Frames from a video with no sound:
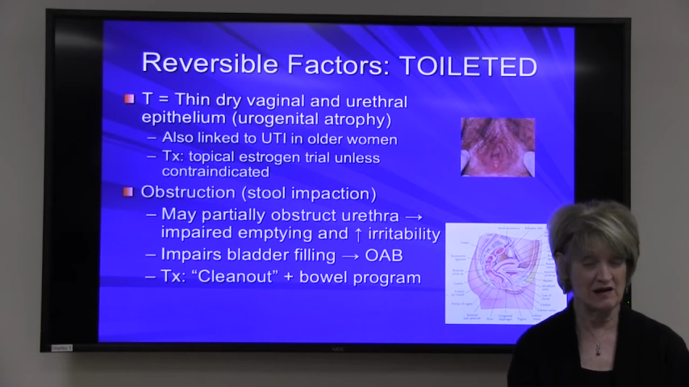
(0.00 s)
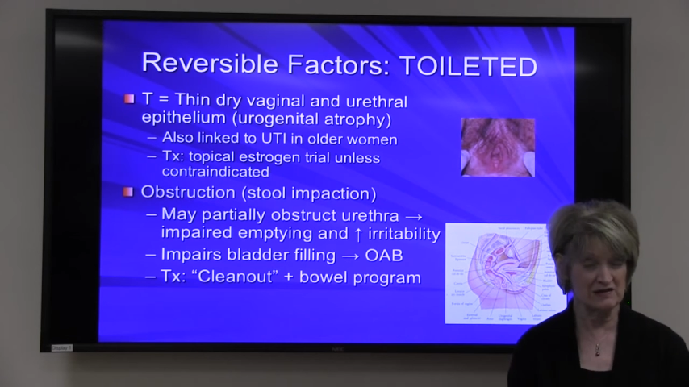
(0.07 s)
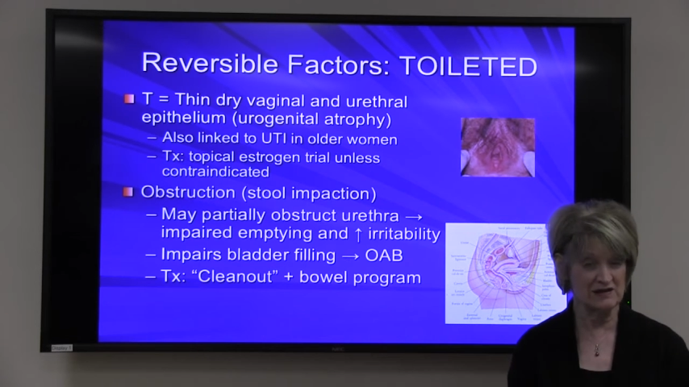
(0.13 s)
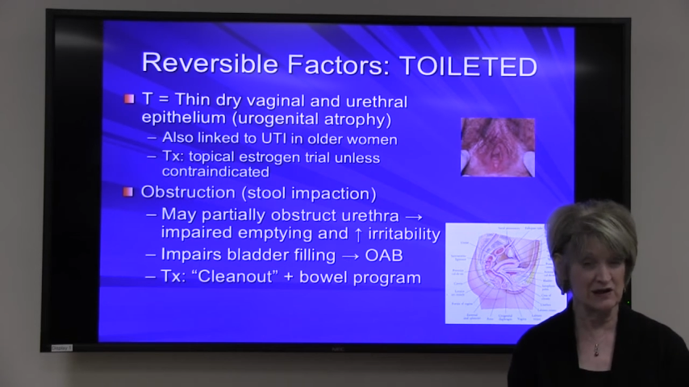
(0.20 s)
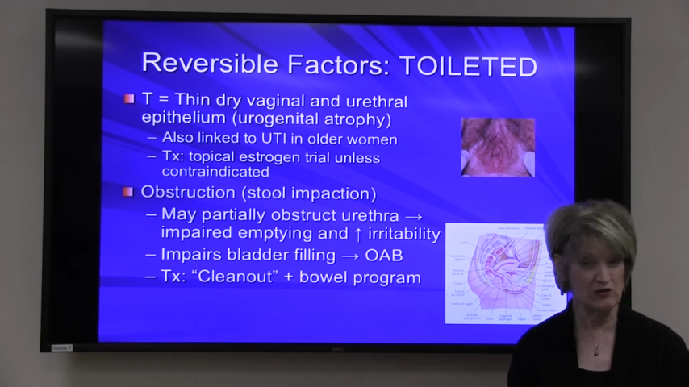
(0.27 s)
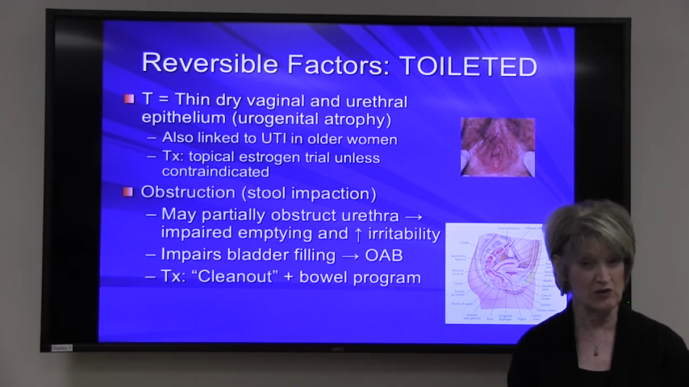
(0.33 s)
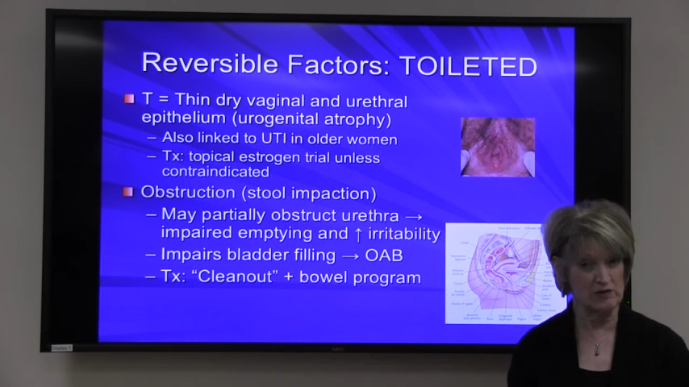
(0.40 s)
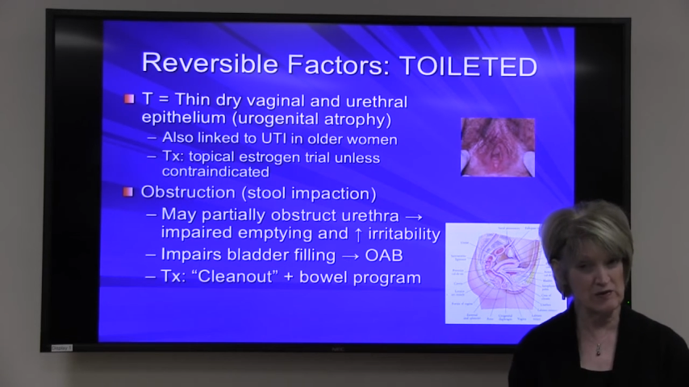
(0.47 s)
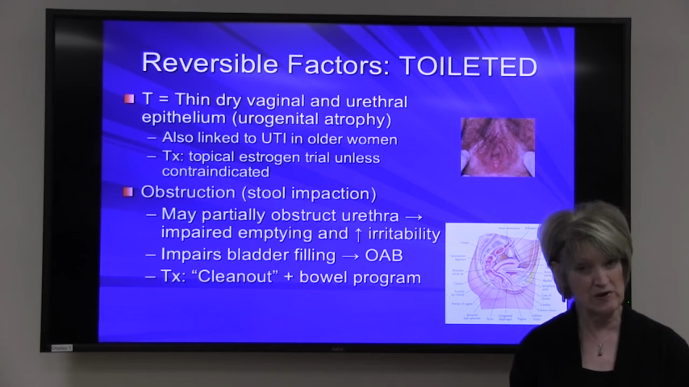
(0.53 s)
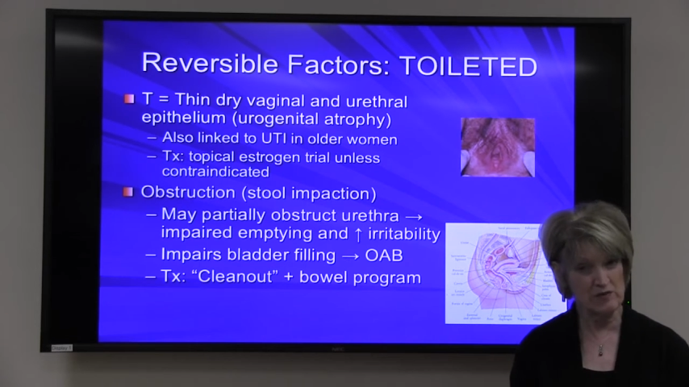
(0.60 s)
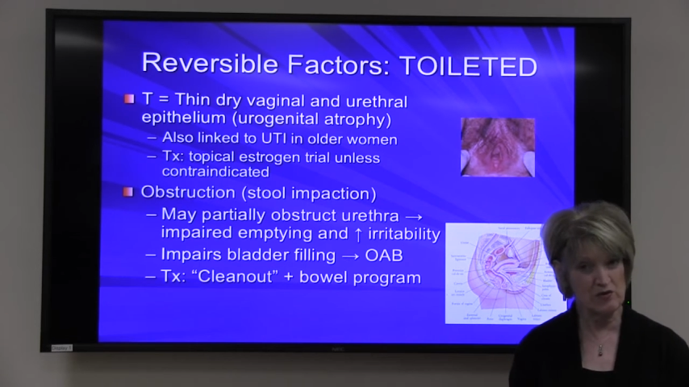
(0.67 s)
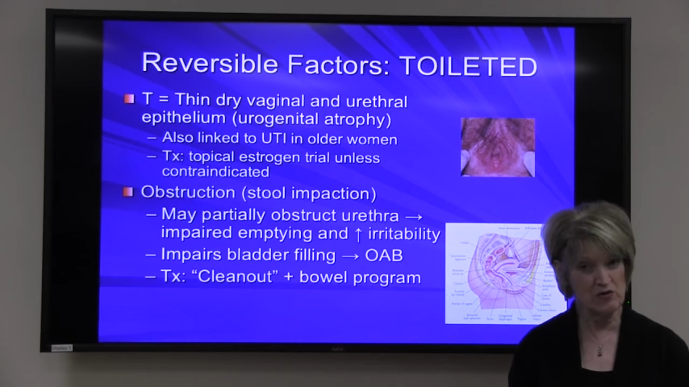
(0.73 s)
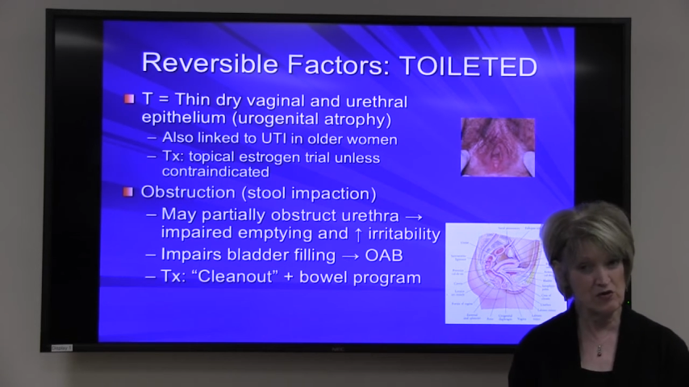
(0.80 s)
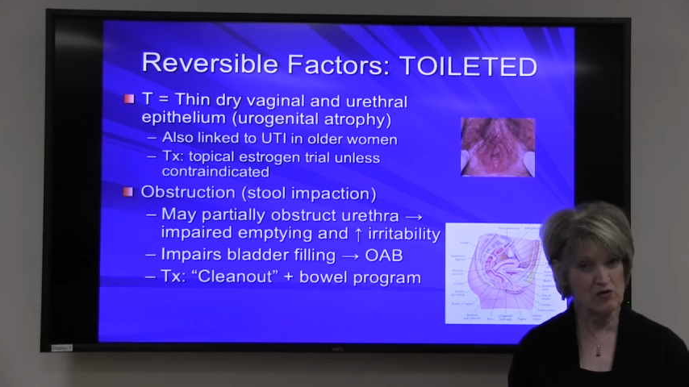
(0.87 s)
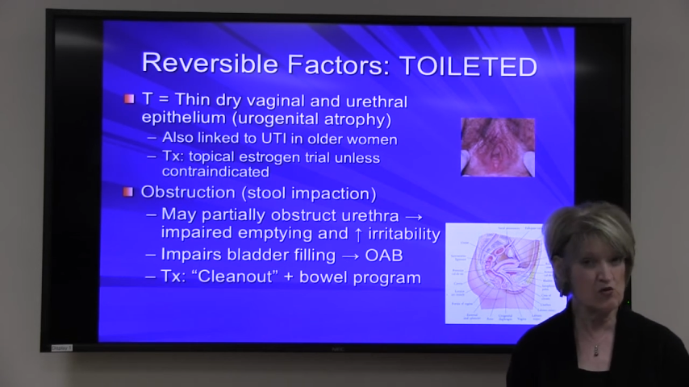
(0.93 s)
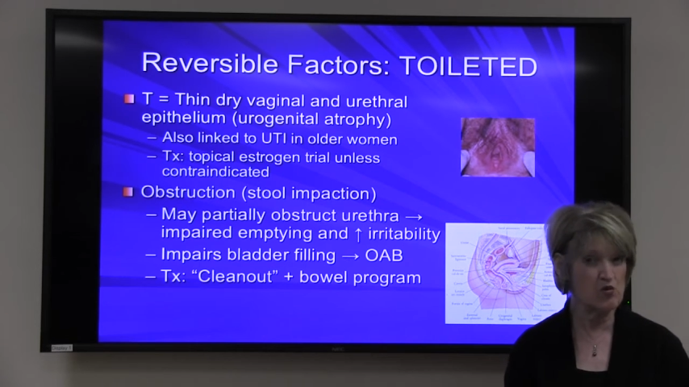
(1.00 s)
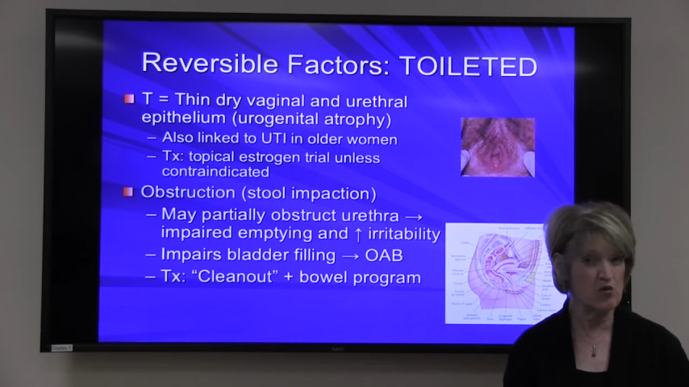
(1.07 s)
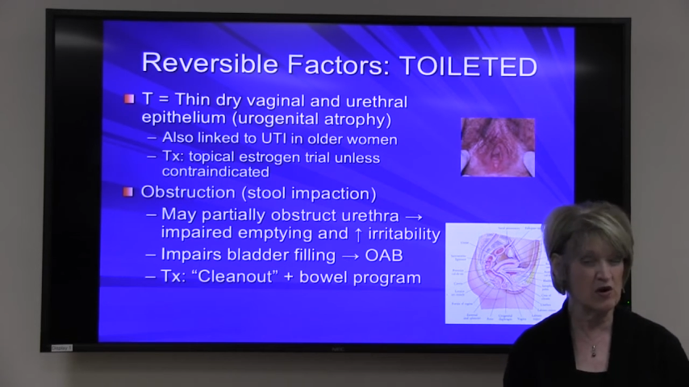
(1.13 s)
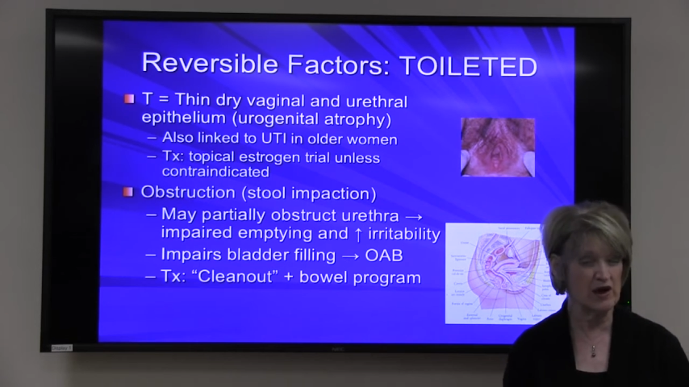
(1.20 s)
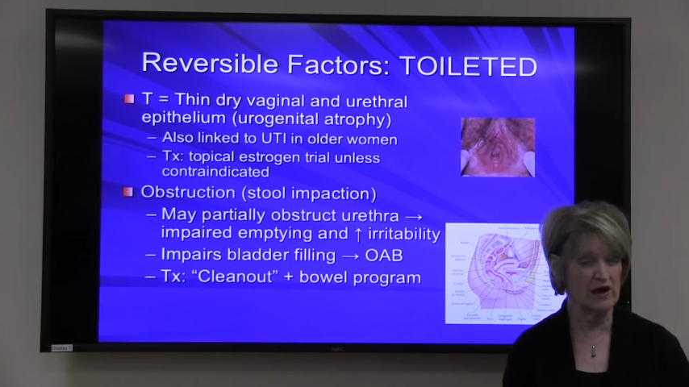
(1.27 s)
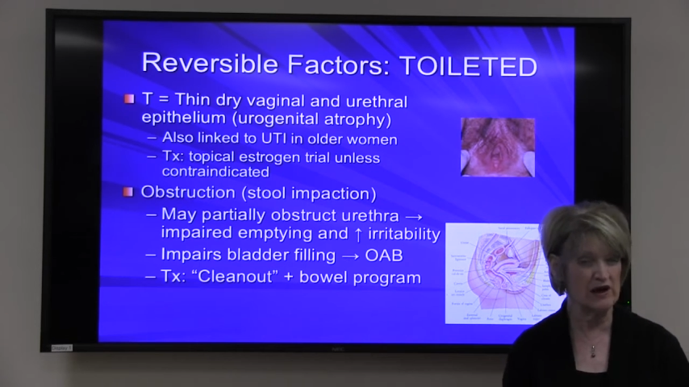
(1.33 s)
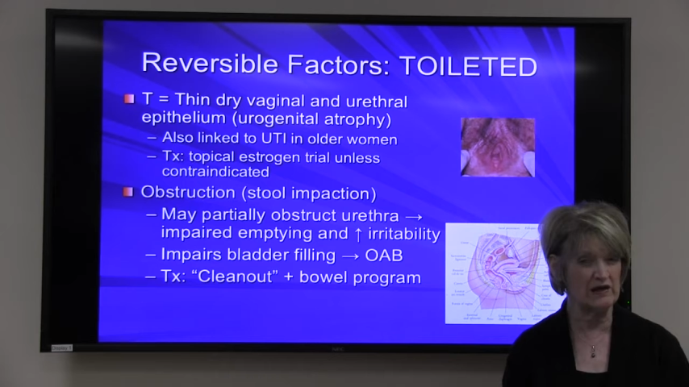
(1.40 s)
I'll say, remember
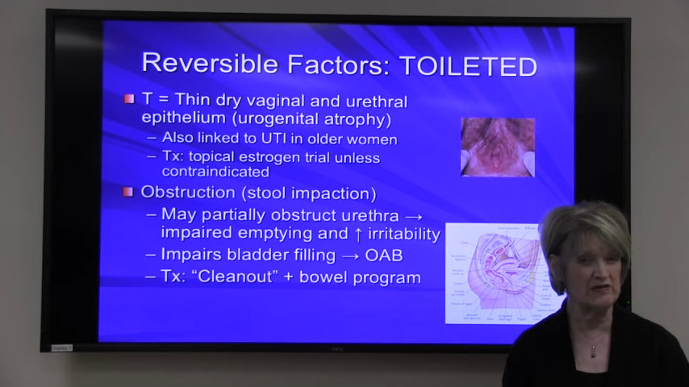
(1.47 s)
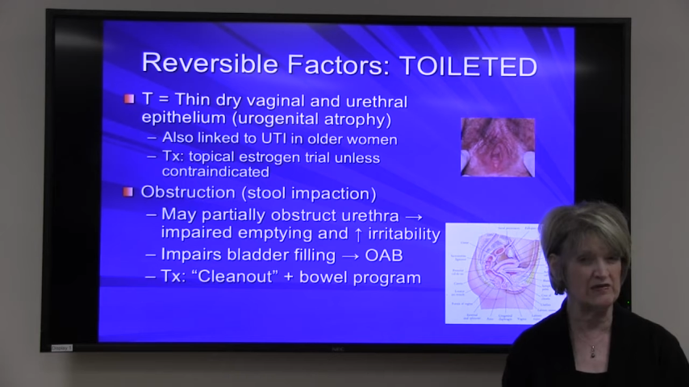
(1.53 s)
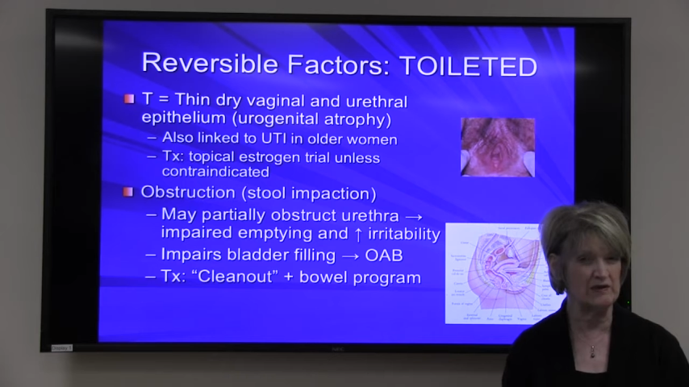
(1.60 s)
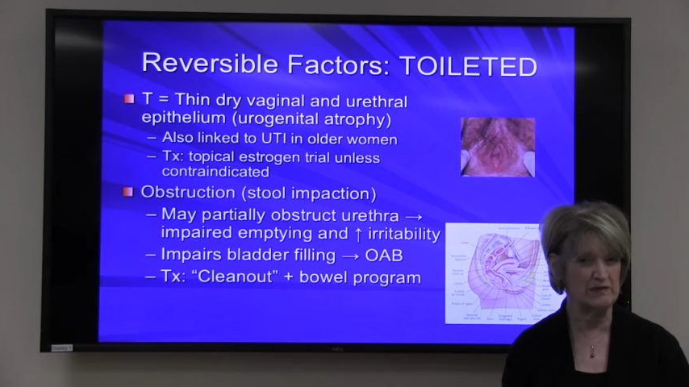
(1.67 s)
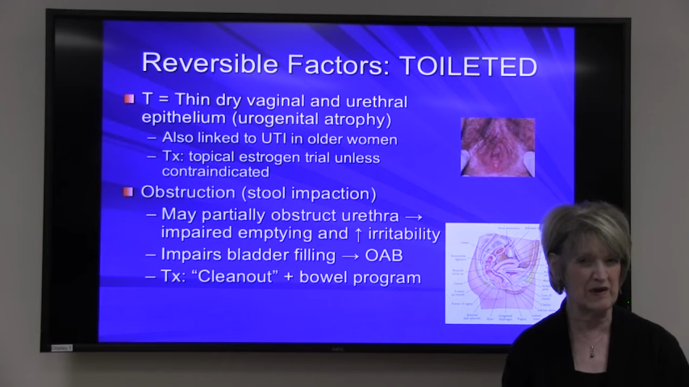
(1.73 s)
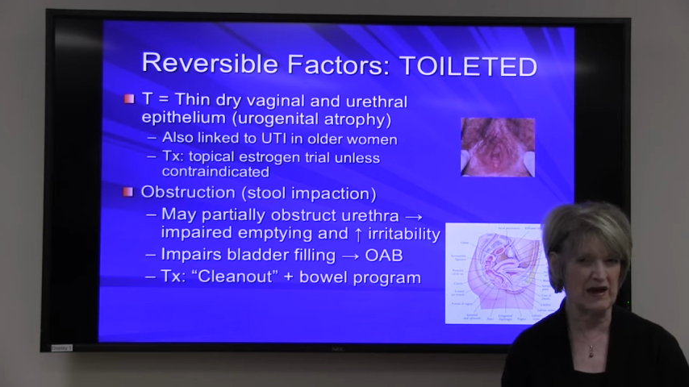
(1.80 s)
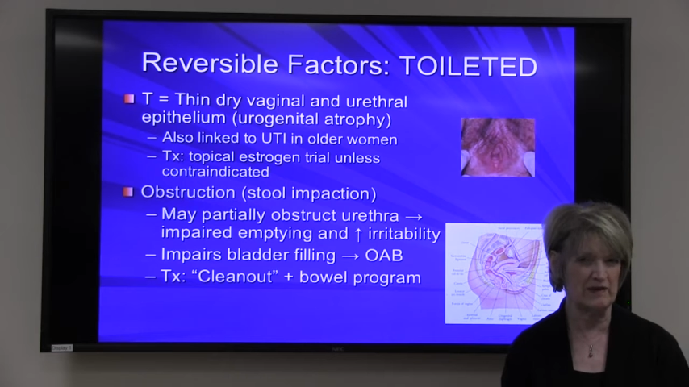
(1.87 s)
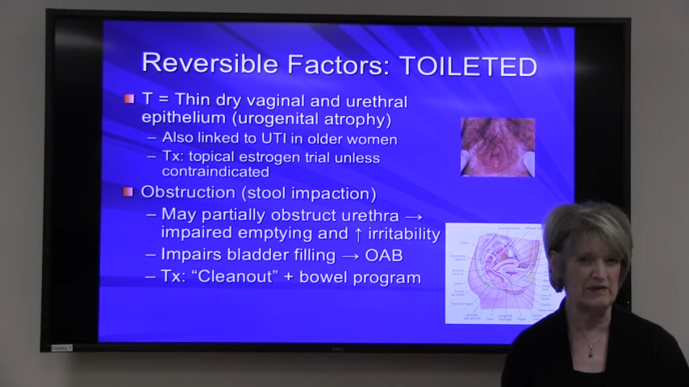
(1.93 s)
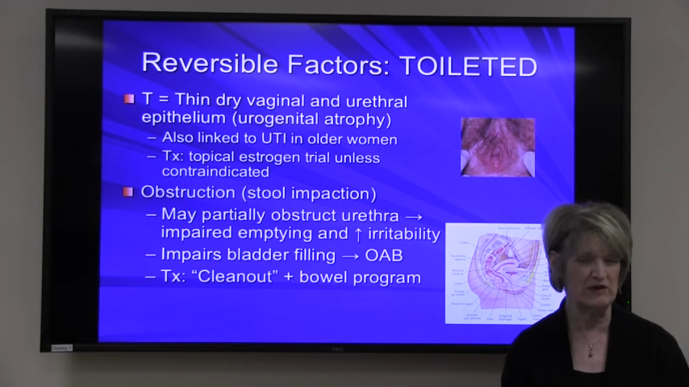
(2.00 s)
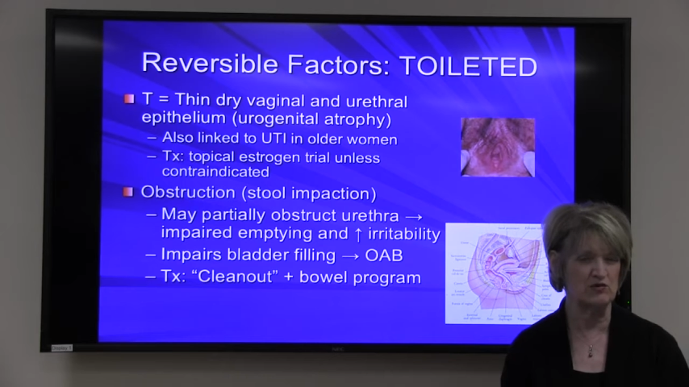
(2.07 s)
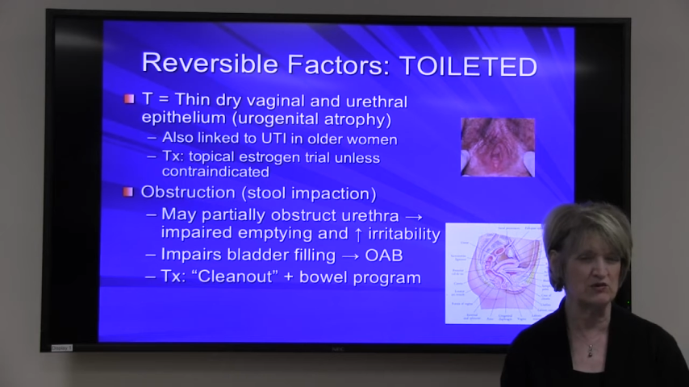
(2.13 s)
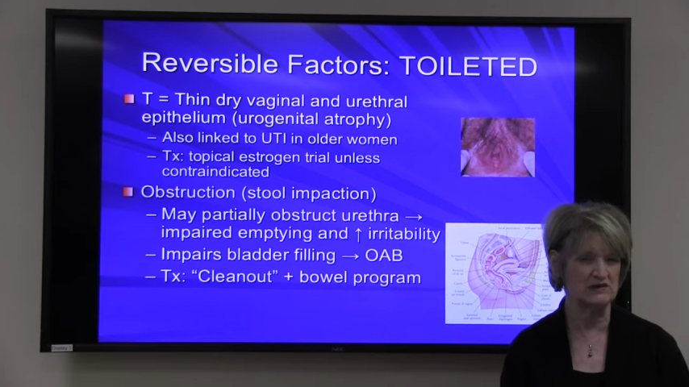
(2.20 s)
when the baby